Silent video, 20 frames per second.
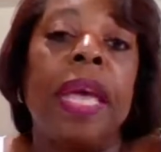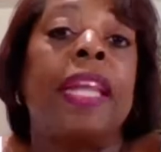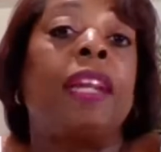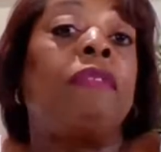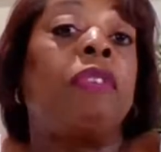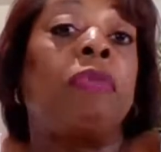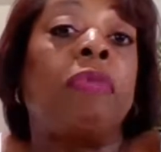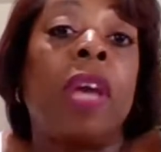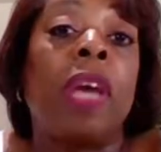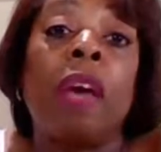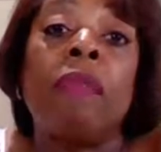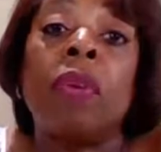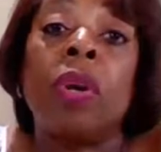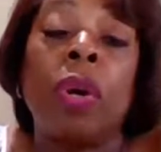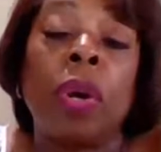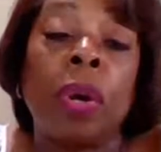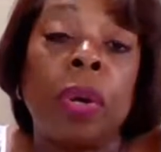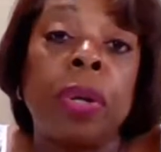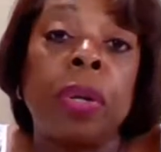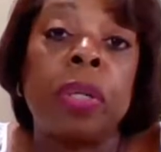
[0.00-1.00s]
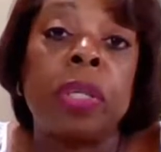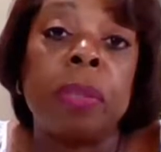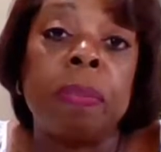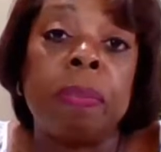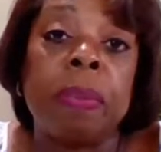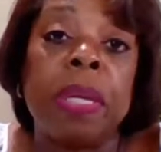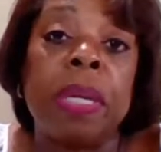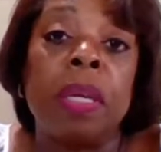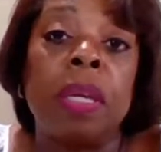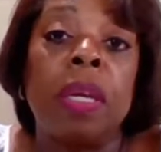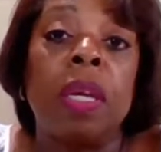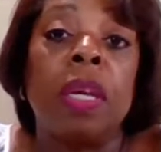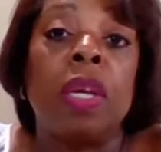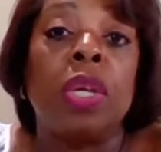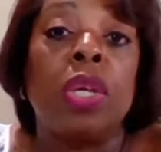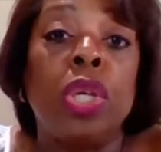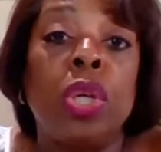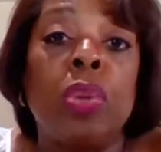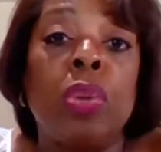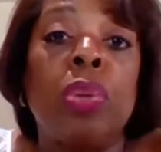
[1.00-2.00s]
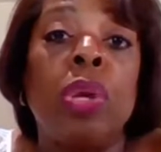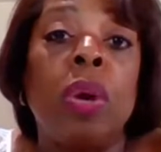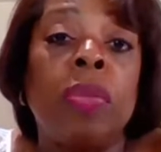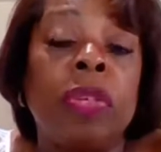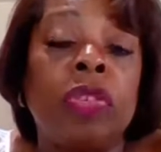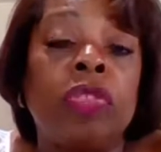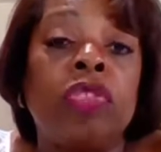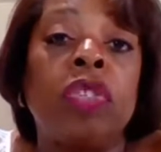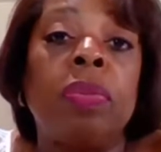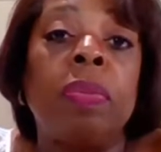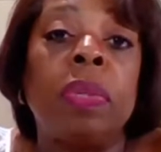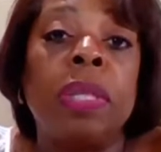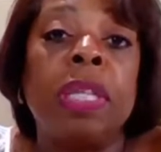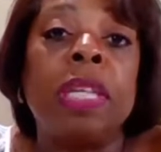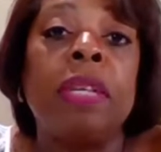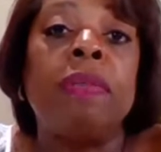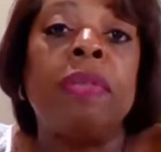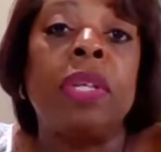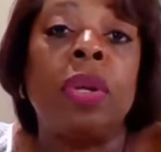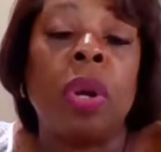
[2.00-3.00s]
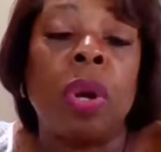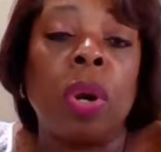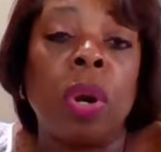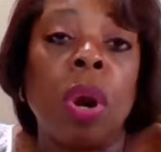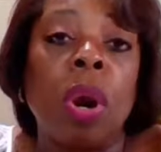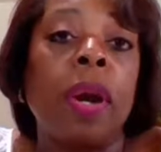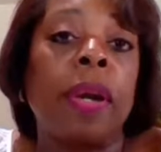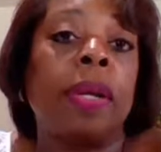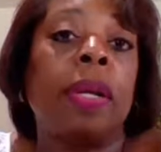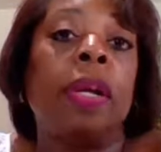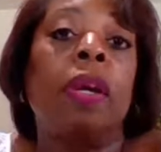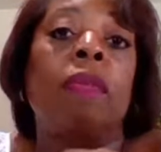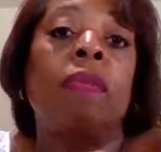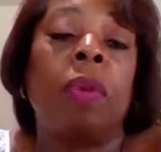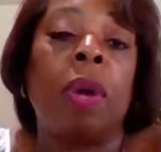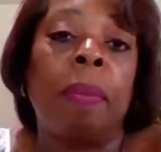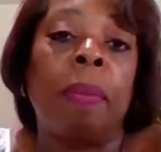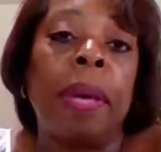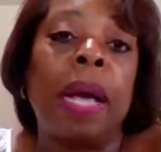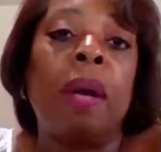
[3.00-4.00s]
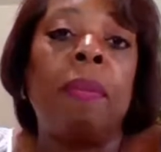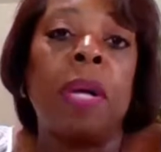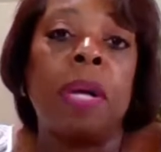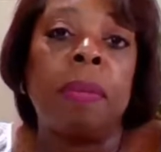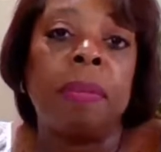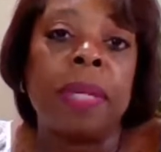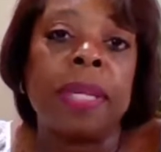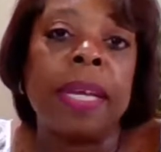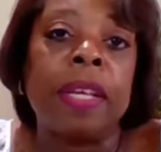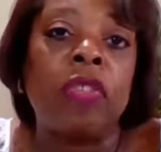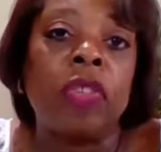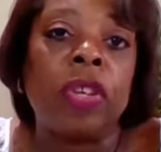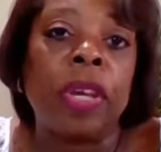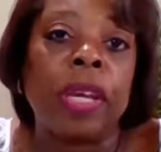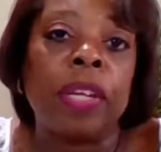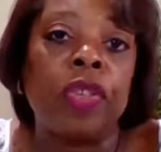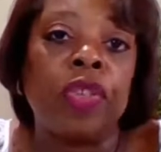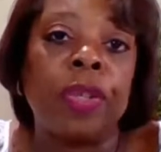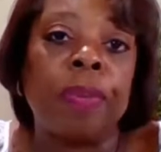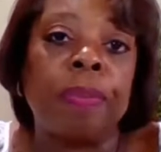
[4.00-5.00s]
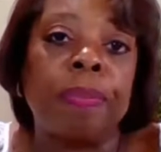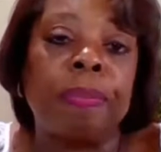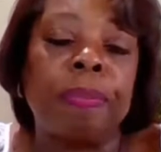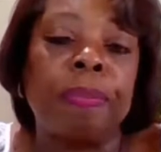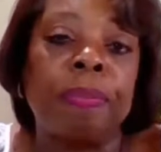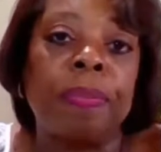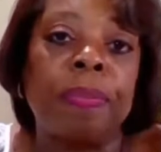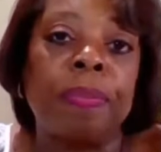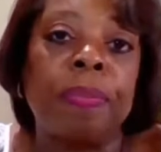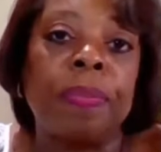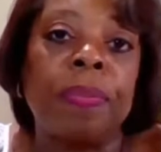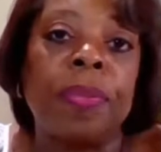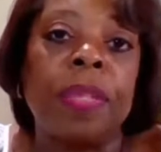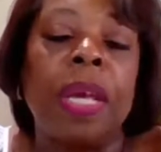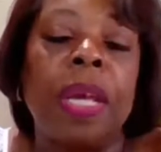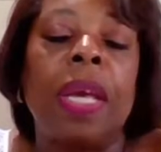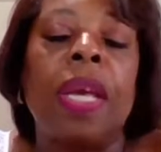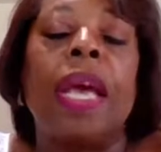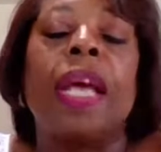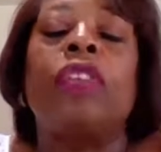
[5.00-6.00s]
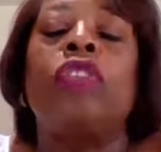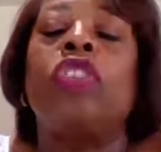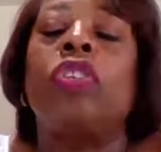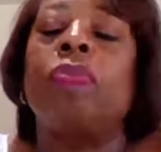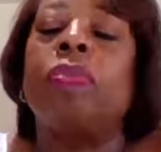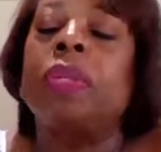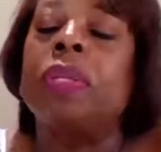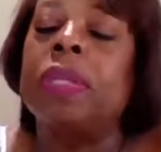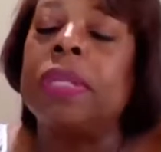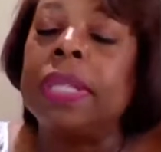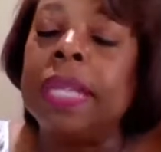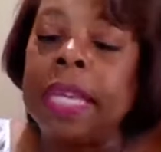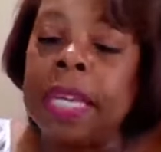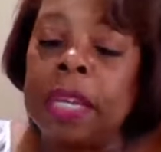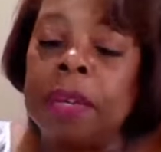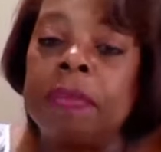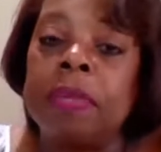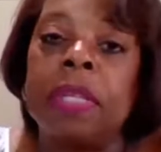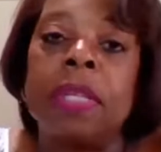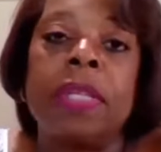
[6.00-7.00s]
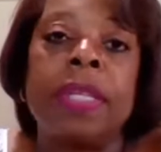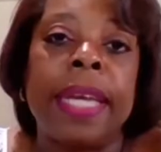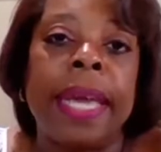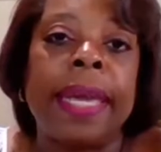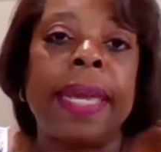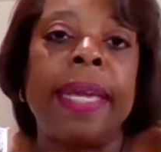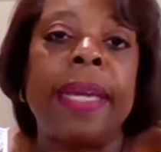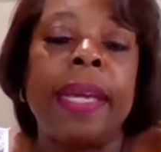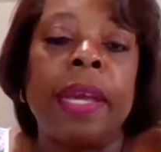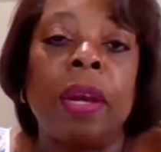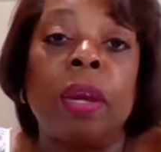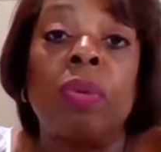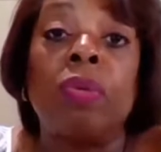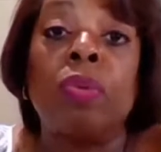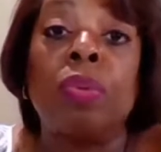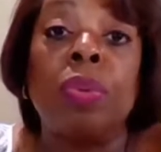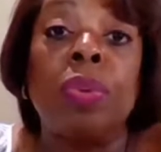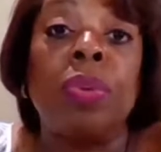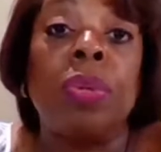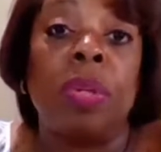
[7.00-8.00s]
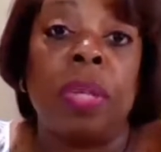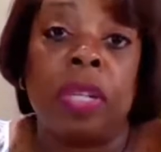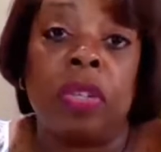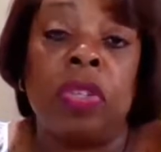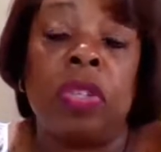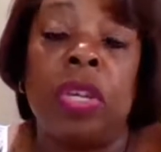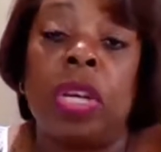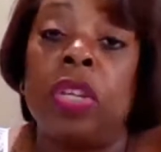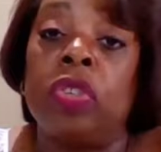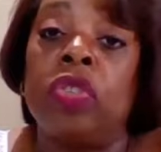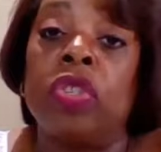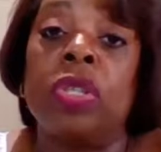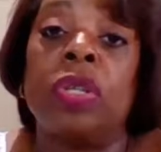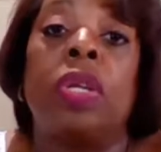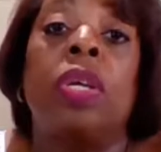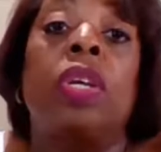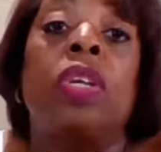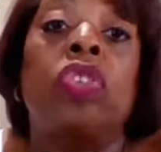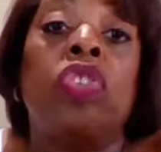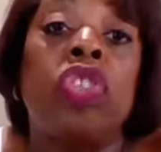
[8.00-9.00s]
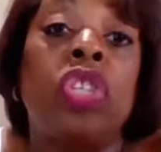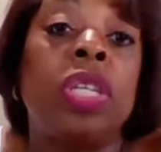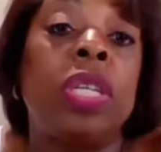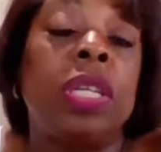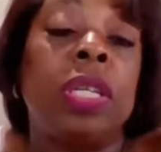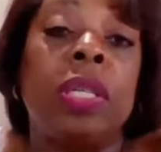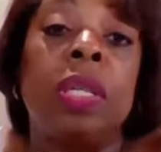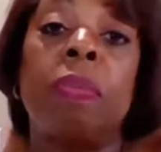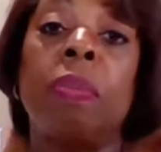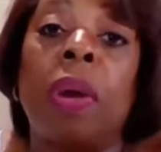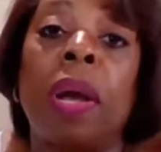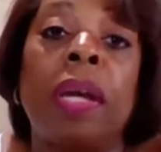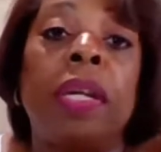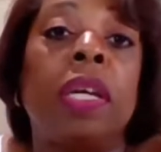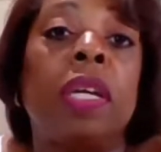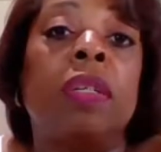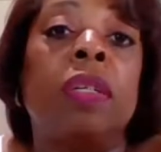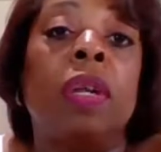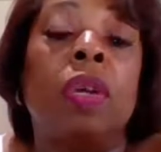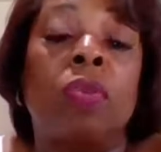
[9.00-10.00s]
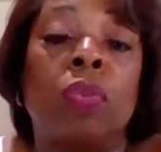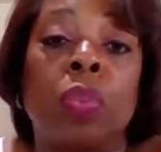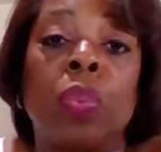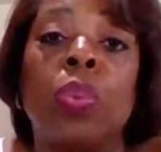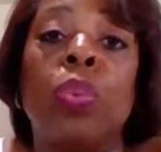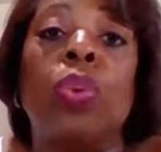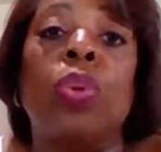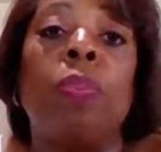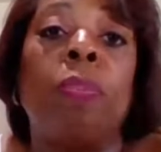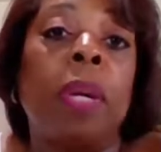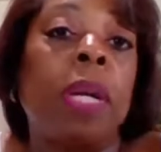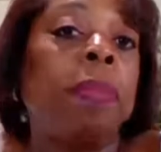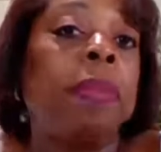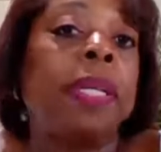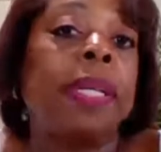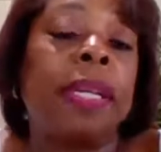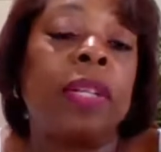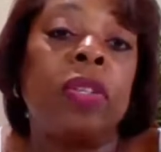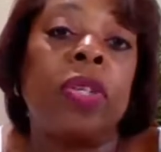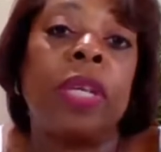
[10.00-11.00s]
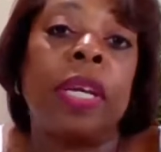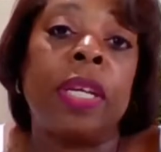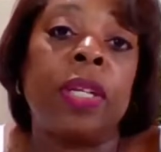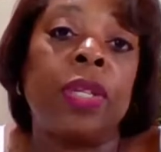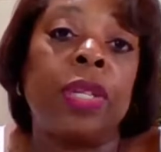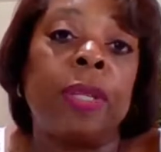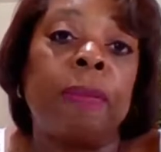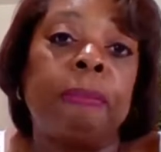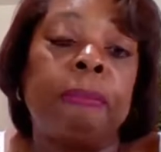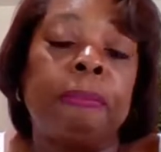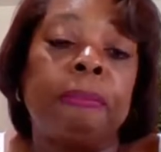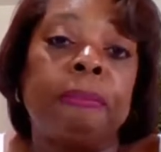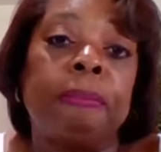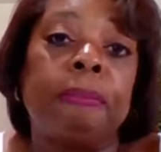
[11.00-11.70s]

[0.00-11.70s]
And if you've ever heard her speak, you know that she believes in her heart about public education. And she believes in taking care of rural education. She is a product of rural public education.